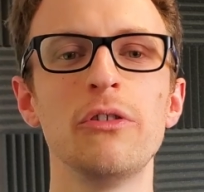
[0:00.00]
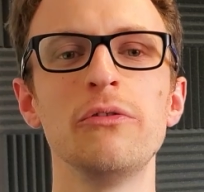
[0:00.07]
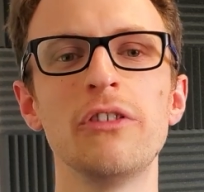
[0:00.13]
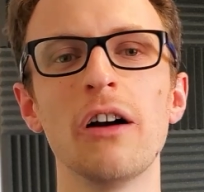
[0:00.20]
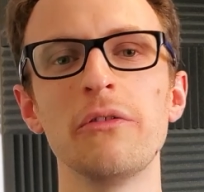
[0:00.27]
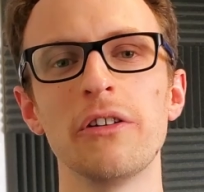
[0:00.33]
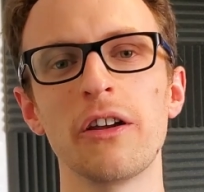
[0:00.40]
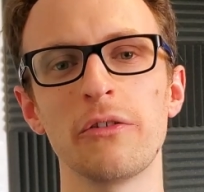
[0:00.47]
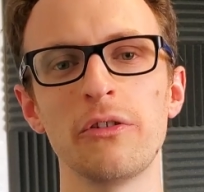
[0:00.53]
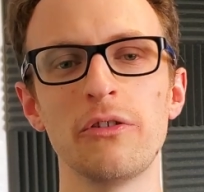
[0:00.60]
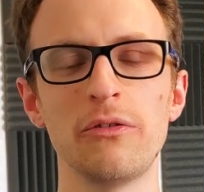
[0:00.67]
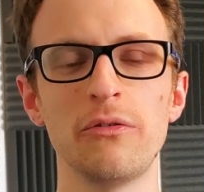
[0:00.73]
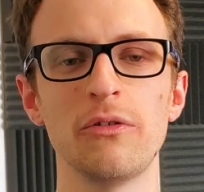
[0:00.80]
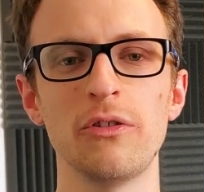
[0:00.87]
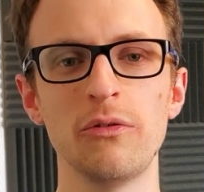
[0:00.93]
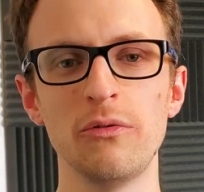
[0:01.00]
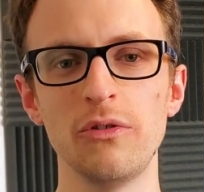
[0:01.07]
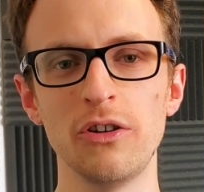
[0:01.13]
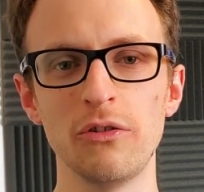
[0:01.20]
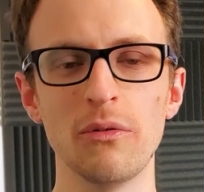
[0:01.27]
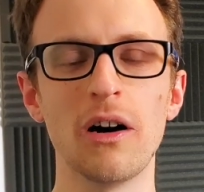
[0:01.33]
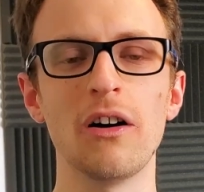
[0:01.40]
who don't know who, who
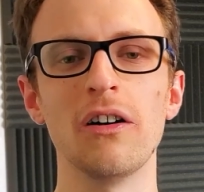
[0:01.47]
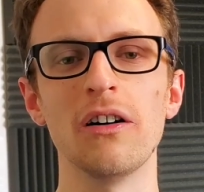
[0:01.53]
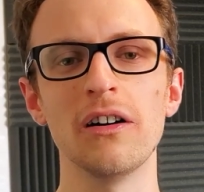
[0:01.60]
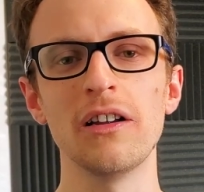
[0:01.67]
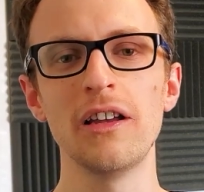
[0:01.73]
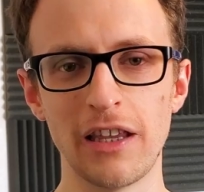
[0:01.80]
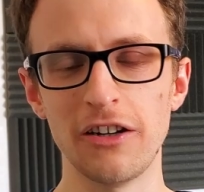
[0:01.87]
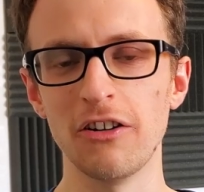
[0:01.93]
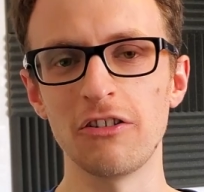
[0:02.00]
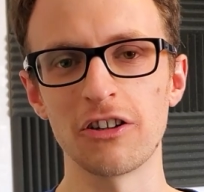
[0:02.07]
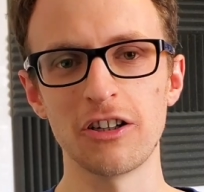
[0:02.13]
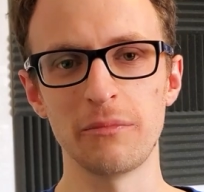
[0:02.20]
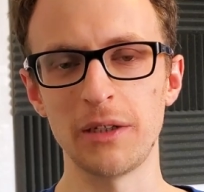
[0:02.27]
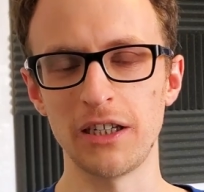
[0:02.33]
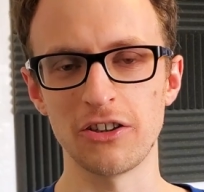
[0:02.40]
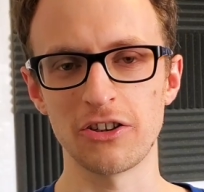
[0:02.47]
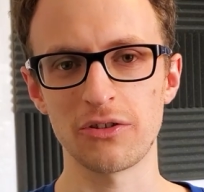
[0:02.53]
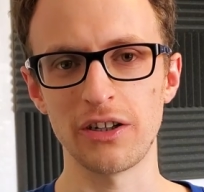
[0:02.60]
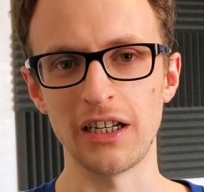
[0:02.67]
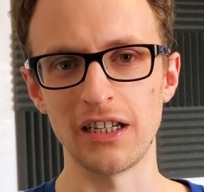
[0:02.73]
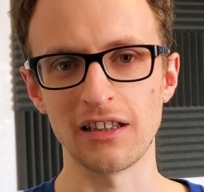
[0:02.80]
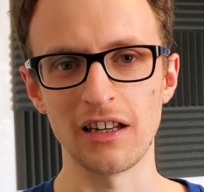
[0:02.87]
you are, they're not going to be
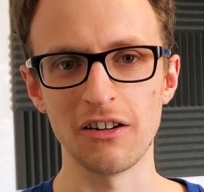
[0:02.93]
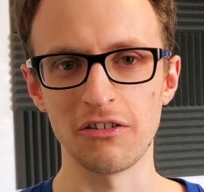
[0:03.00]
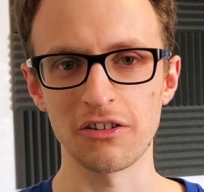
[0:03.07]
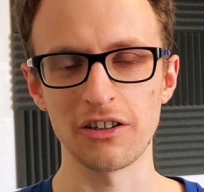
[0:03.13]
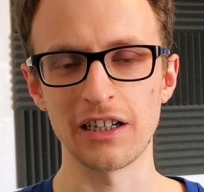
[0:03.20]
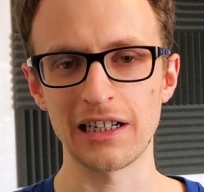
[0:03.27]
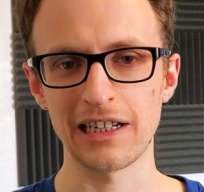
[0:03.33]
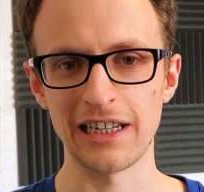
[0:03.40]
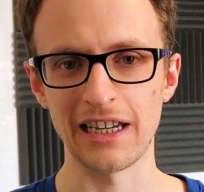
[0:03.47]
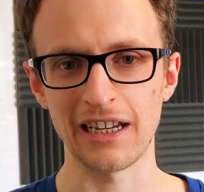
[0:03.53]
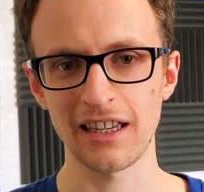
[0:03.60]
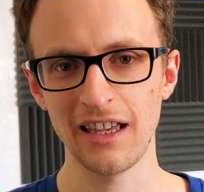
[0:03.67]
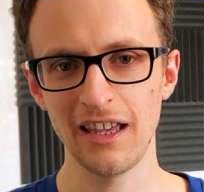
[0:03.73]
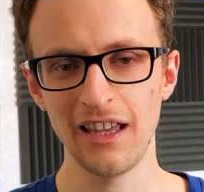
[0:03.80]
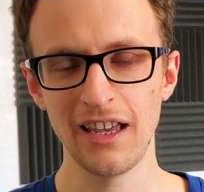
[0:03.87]
intrigued. They're not going to click.